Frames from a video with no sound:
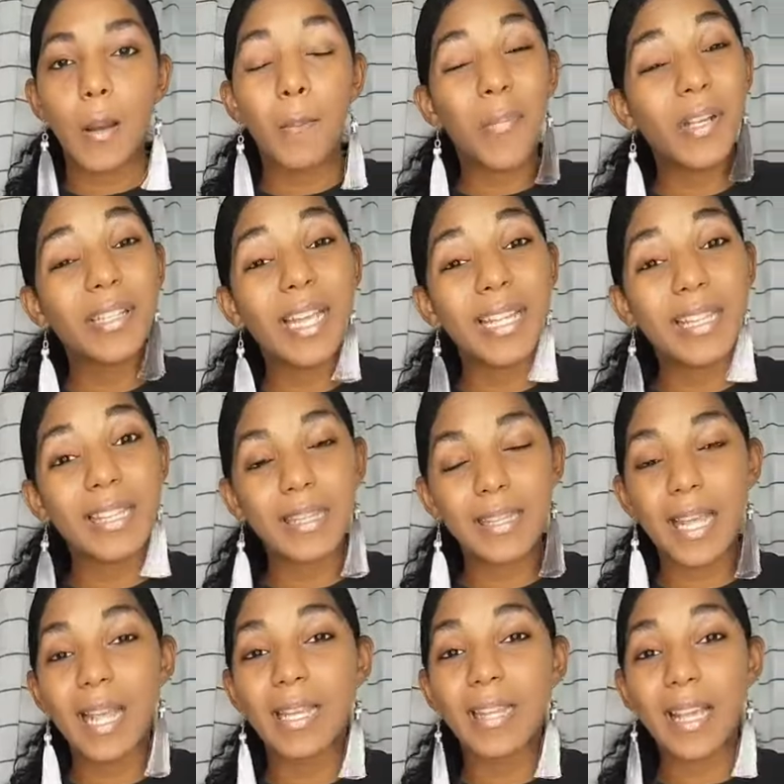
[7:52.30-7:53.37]
But
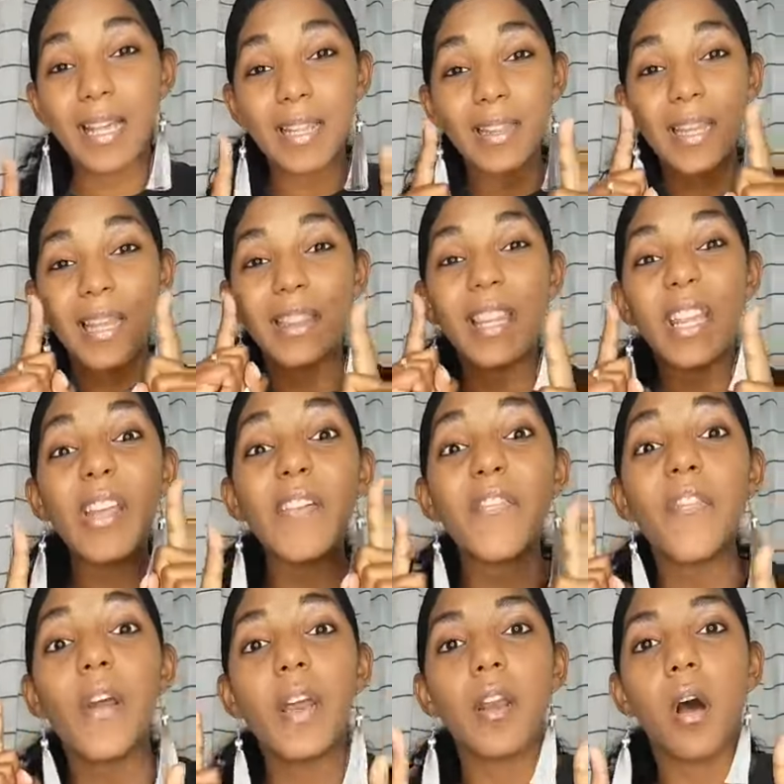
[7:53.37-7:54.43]
the
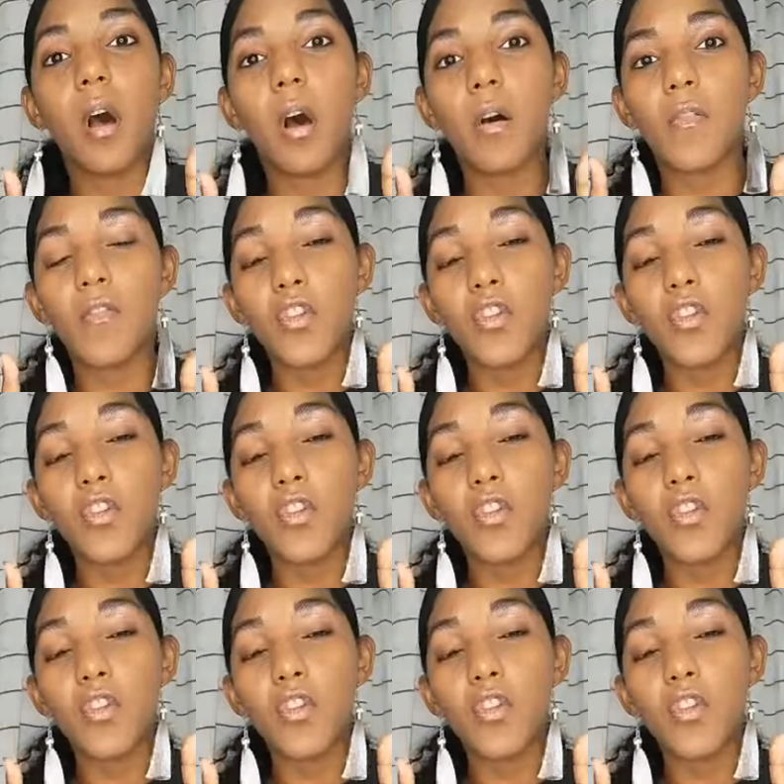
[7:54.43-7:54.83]
difference of